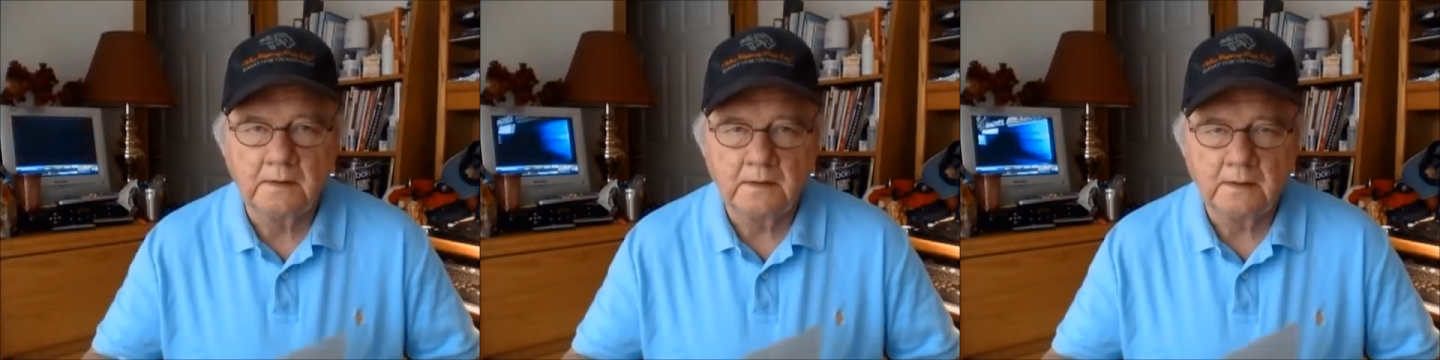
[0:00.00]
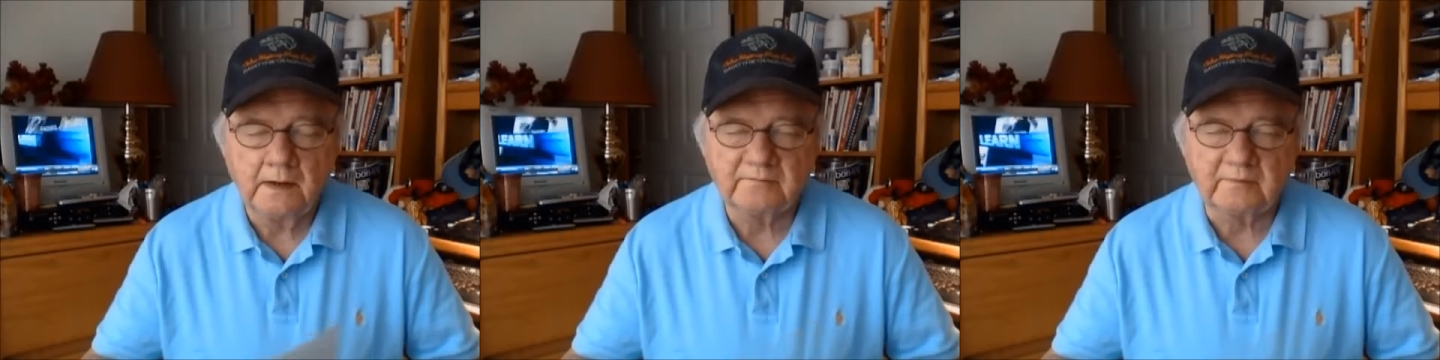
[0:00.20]

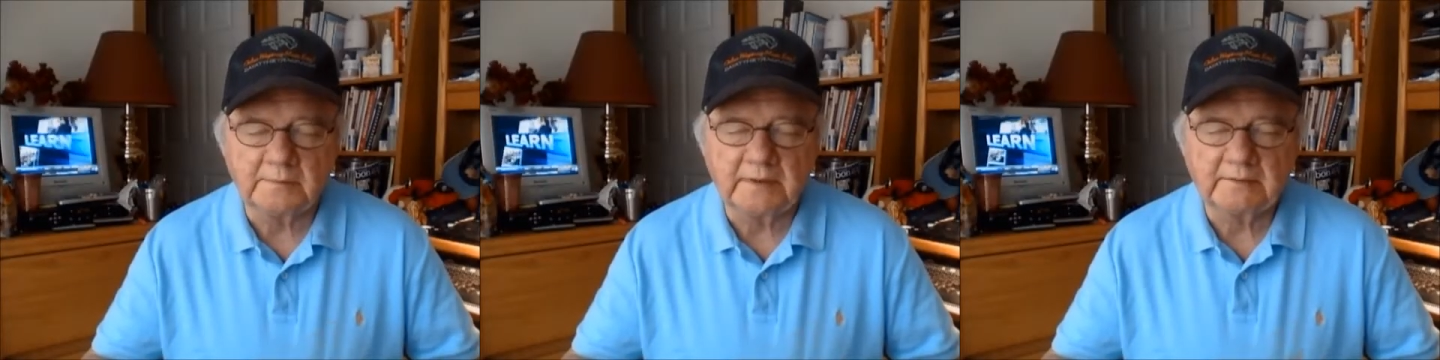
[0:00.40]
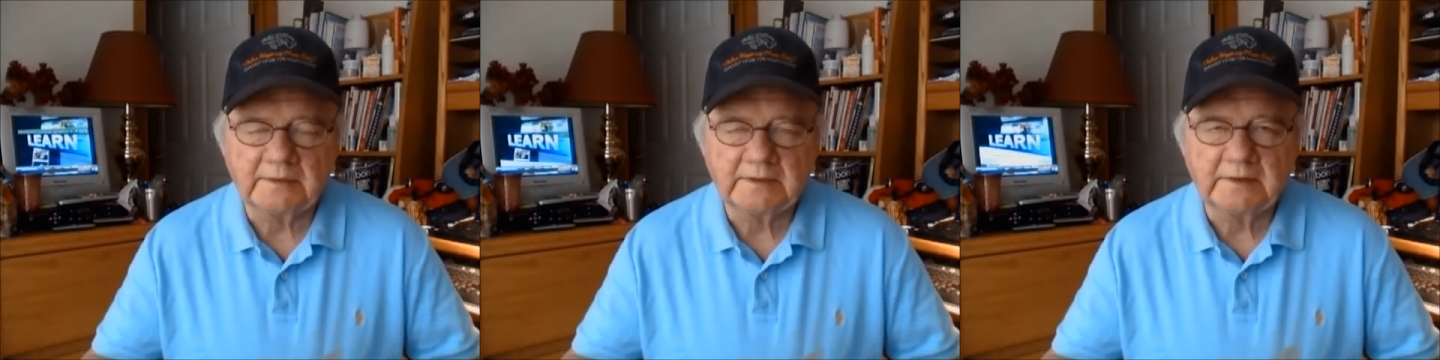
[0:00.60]
Hey
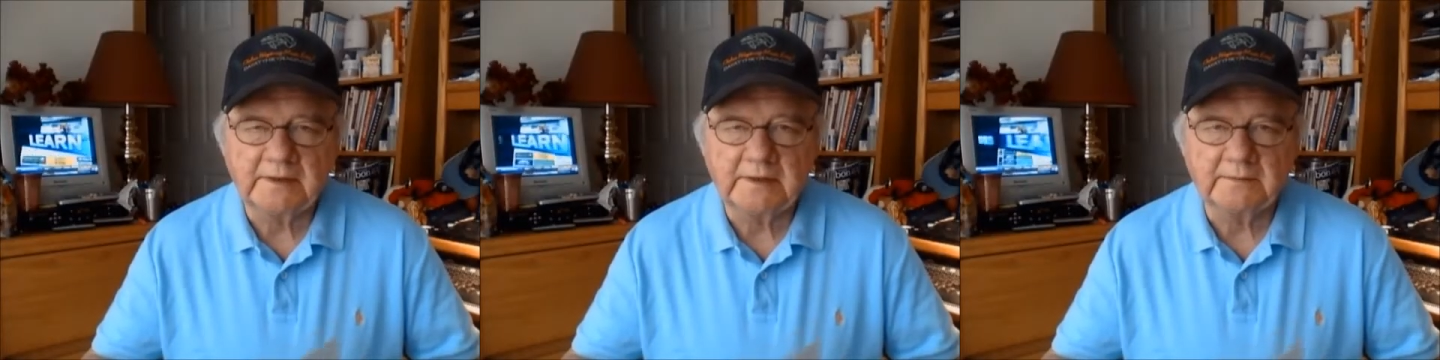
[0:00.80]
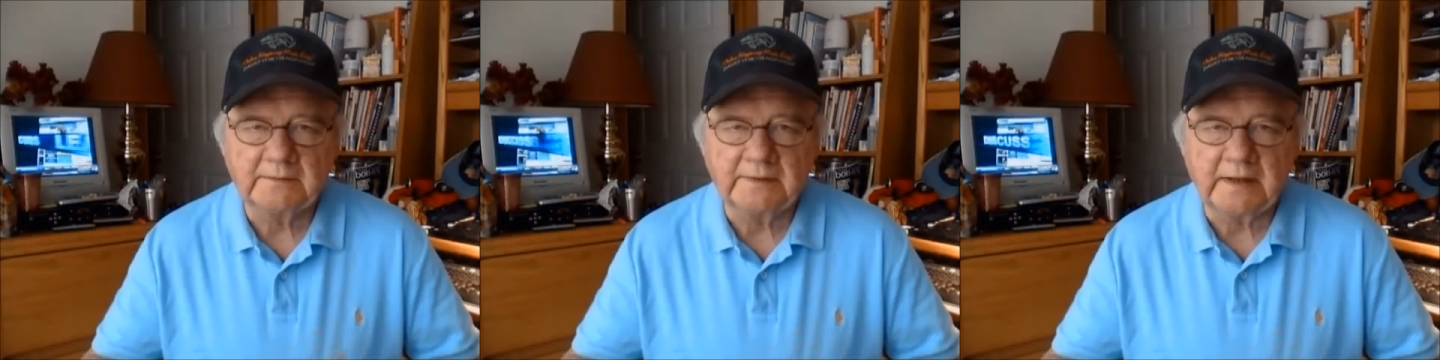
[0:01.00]
everybody, Rick
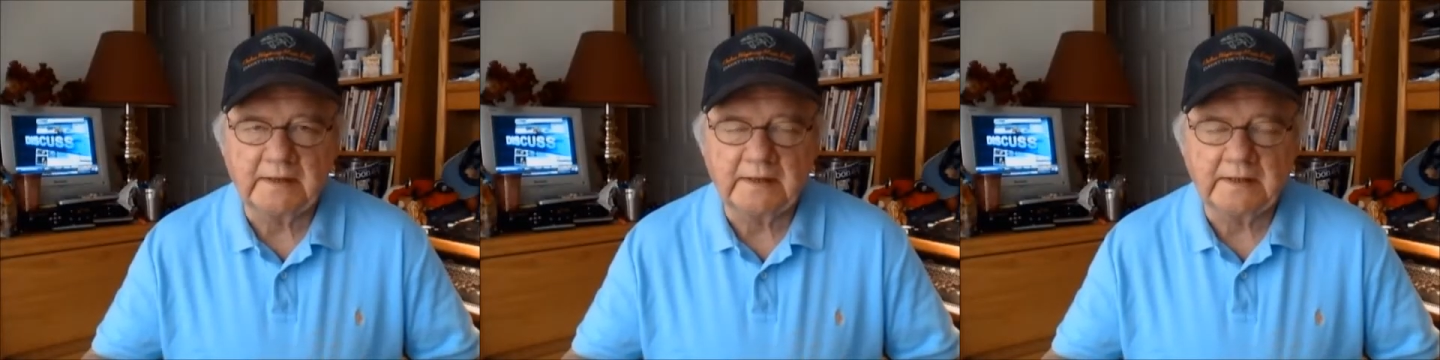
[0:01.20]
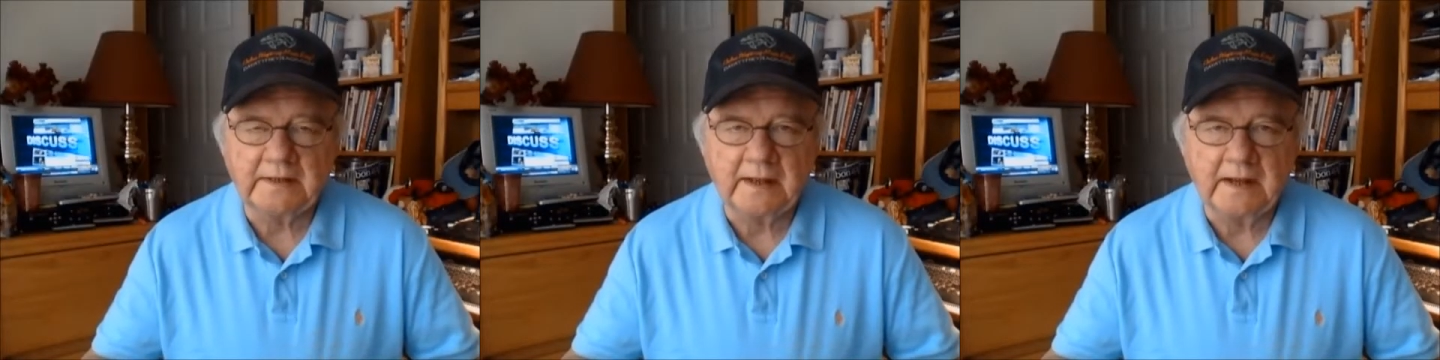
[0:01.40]
Needham
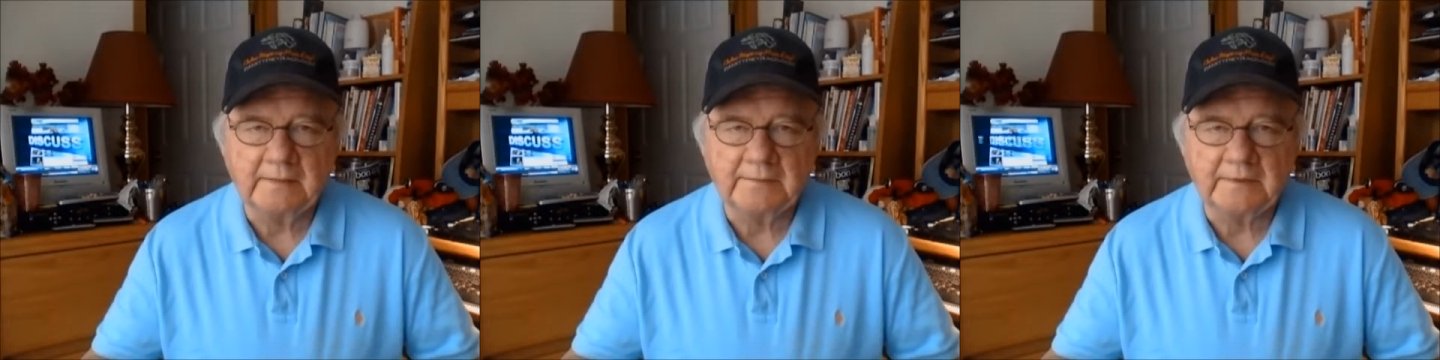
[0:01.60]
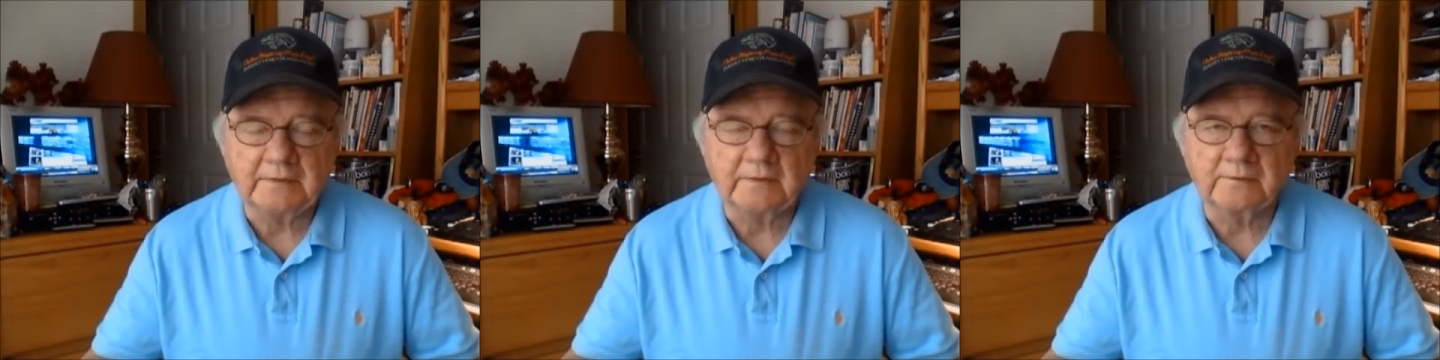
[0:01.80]
handicapping